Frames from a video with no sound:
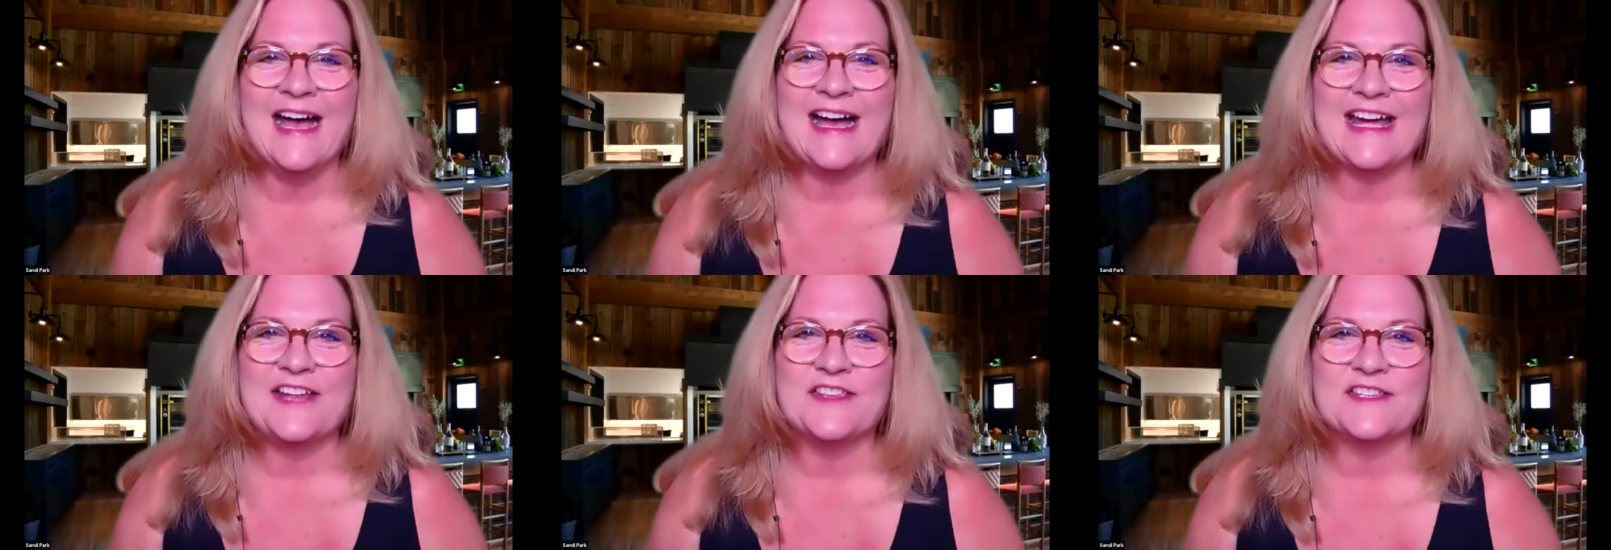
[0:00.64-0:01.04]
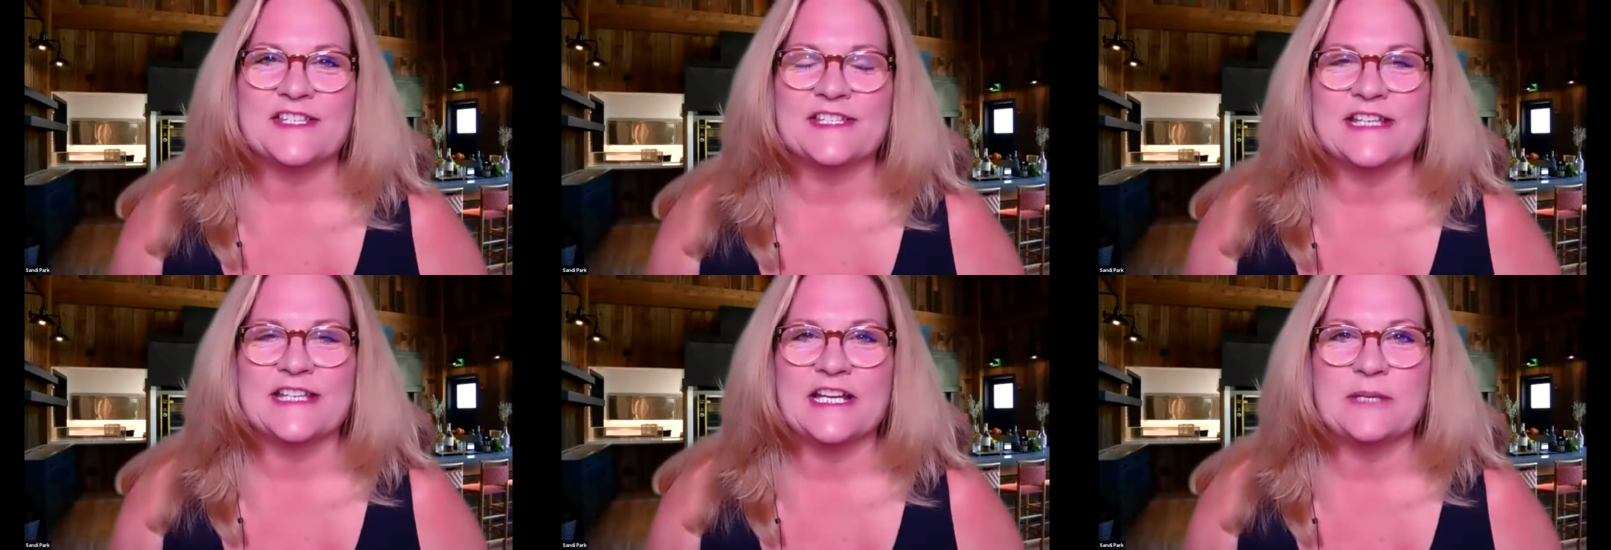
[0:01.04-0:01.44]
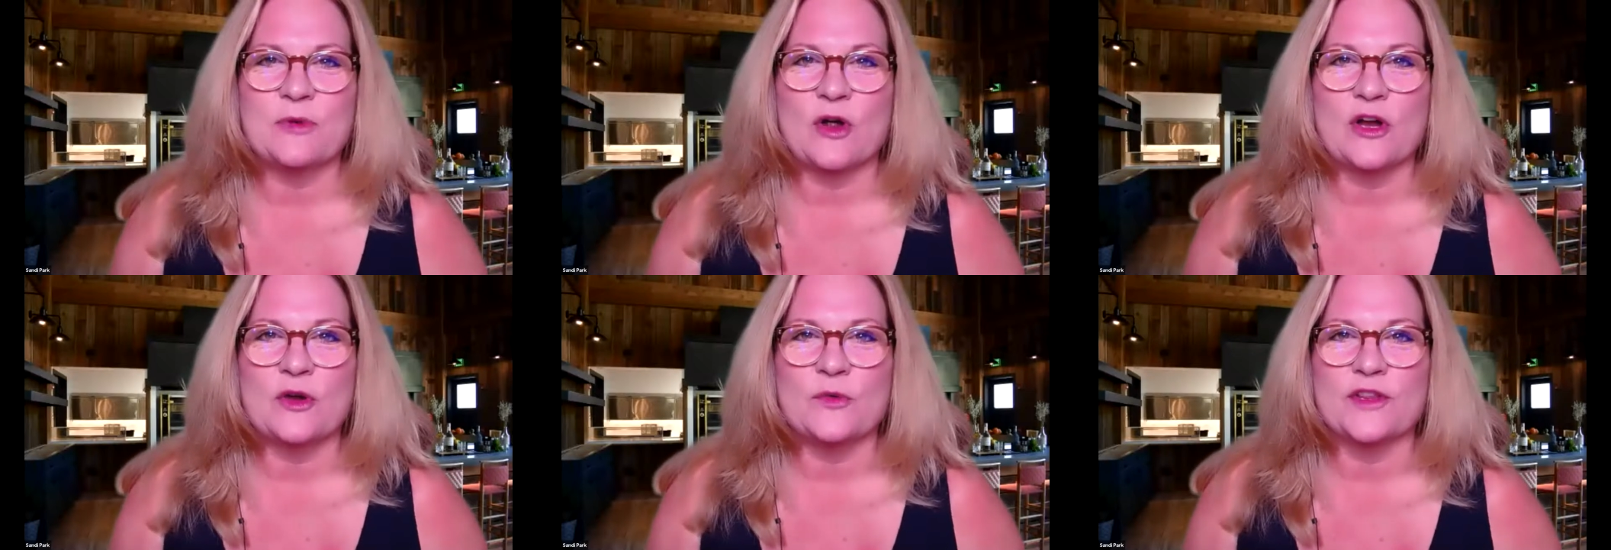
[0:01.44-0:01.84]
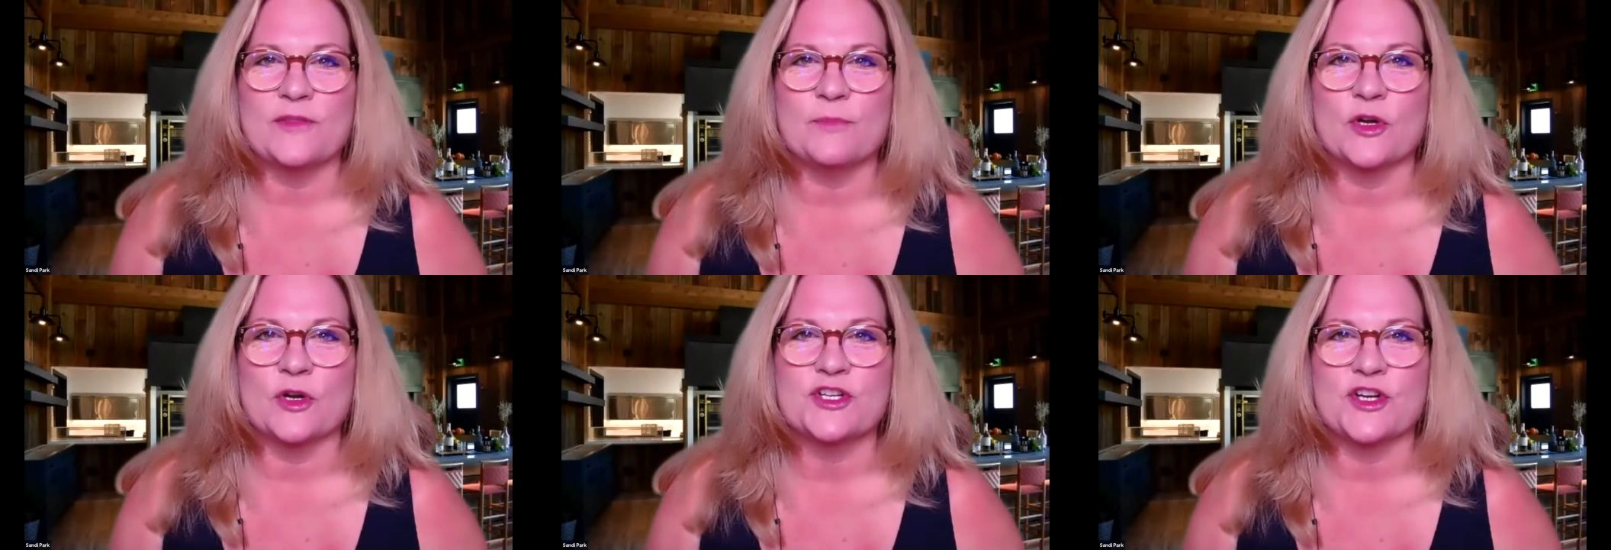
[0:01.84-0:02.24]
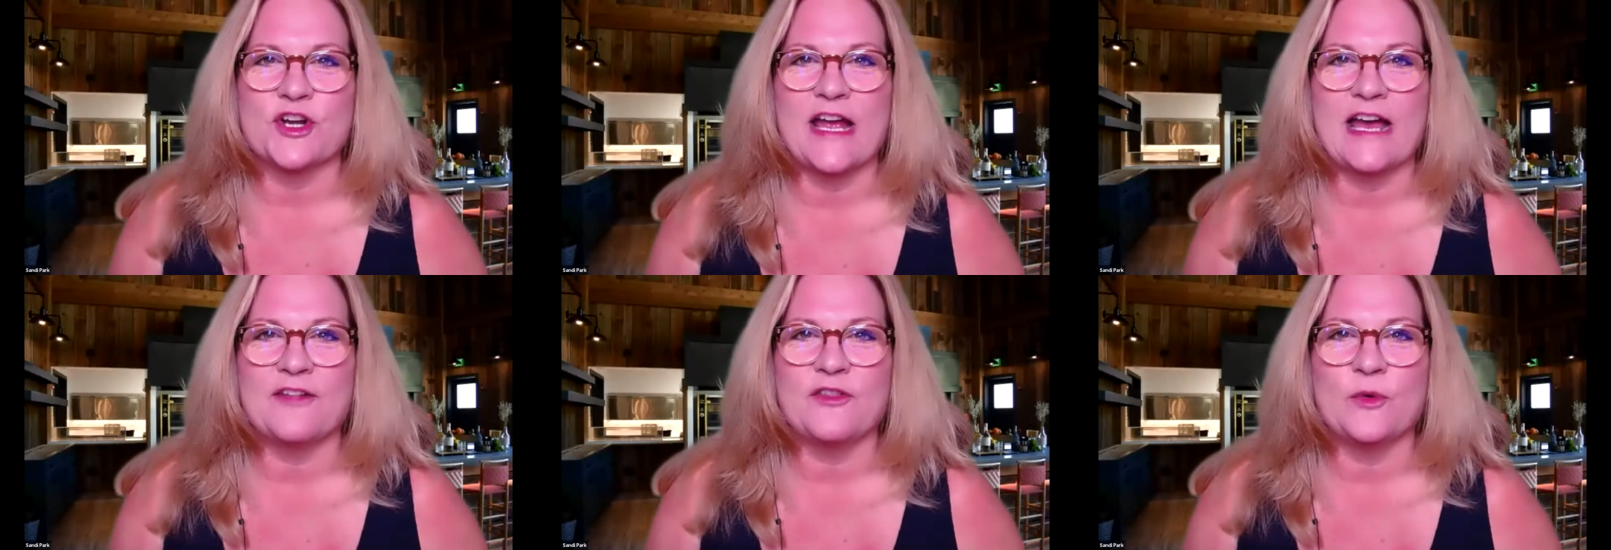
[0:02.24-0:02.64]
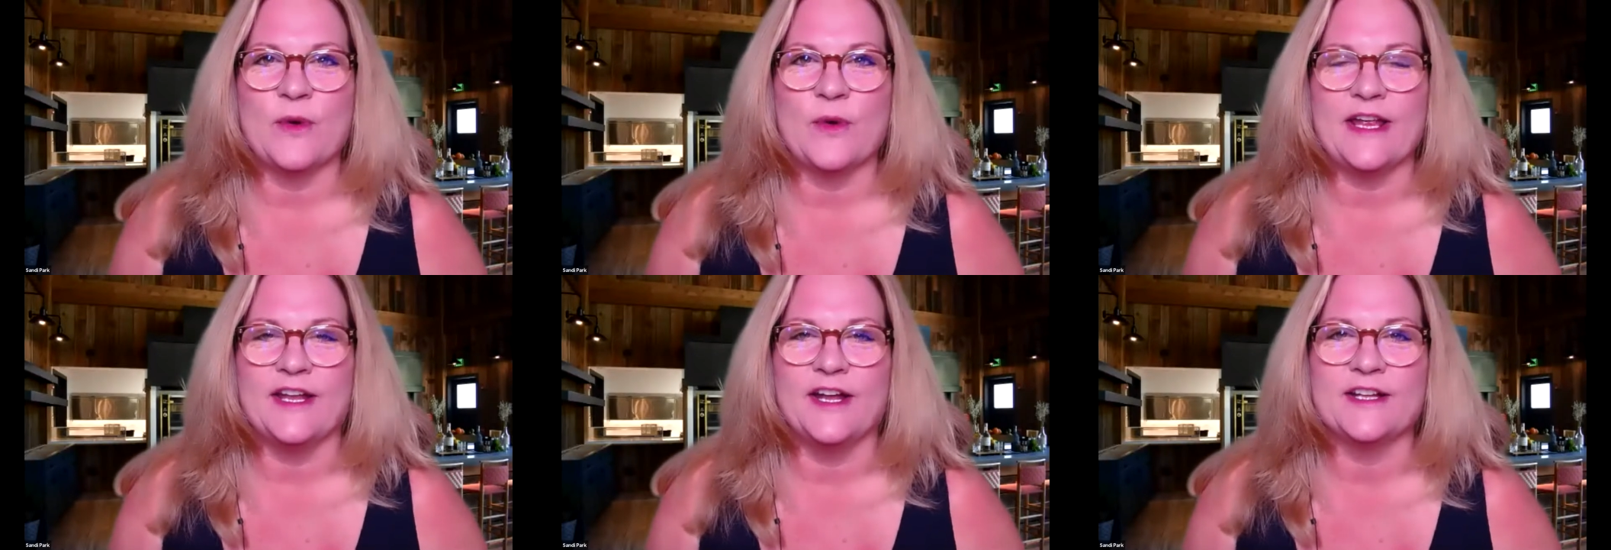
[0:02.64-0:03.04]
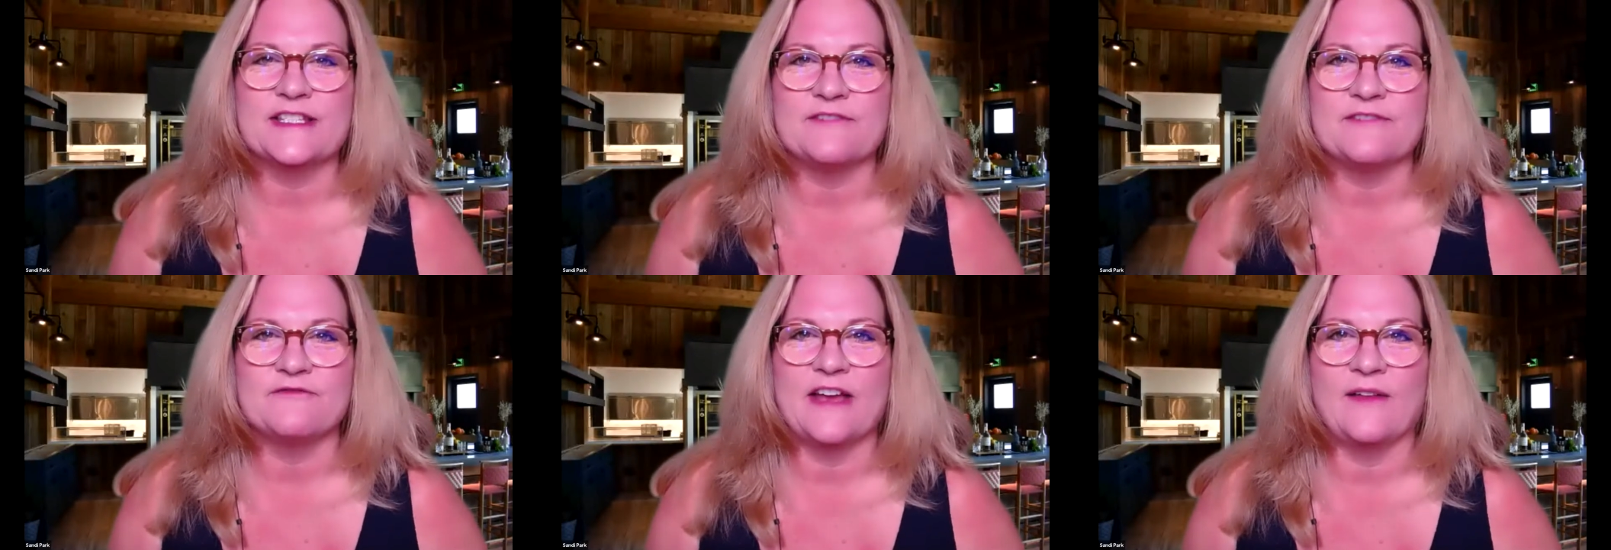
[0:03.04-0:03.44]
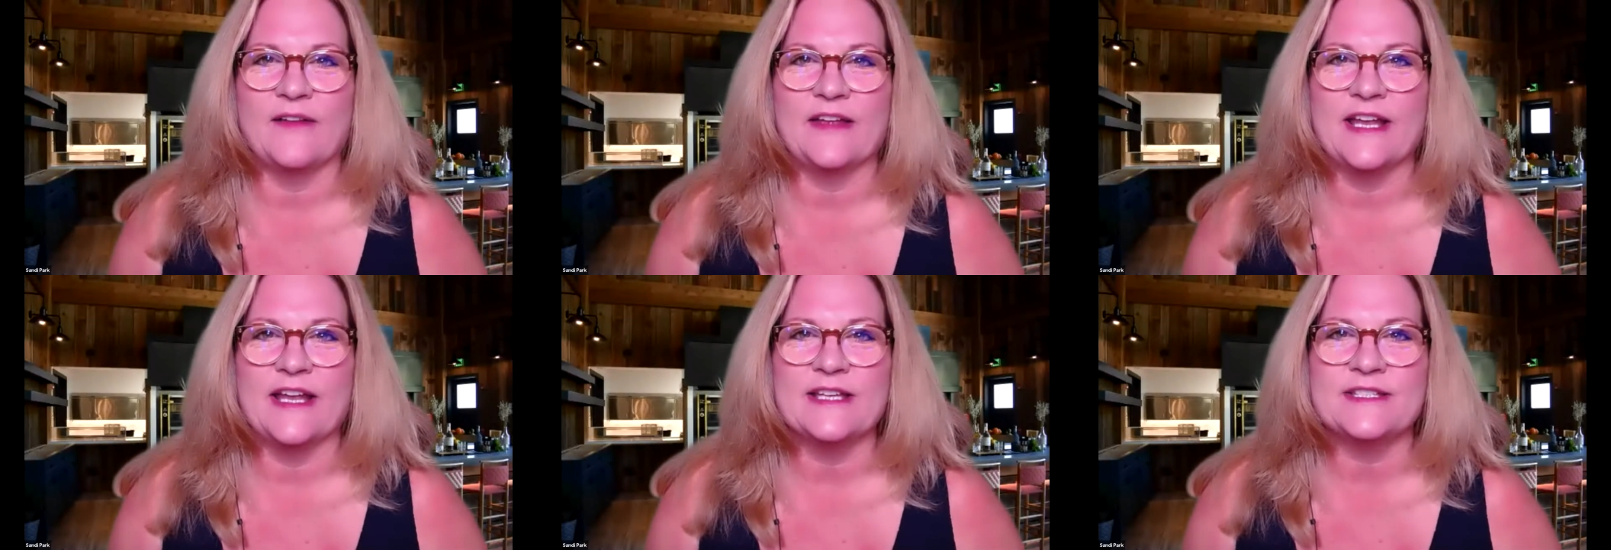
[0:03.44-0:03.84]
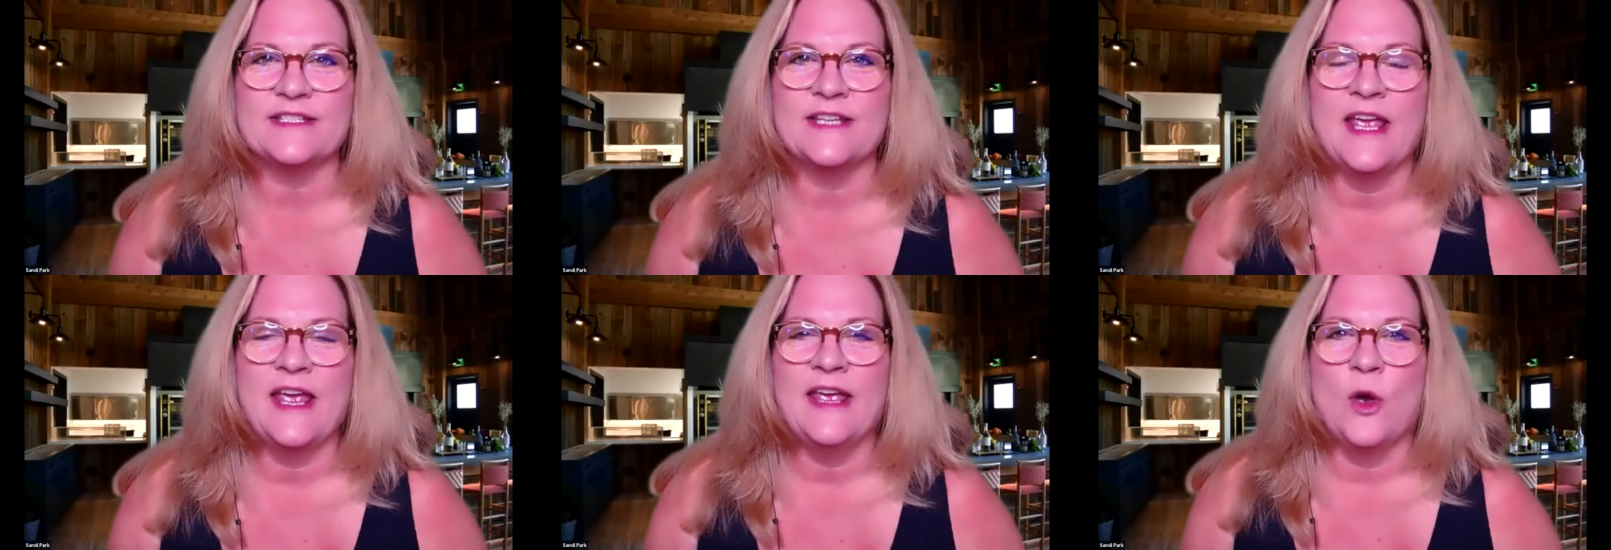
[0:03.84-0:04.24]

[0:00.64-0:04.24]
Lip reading: Hi, this is Sandy Park with Berkshire Hathaway and Hudson Valley Nest.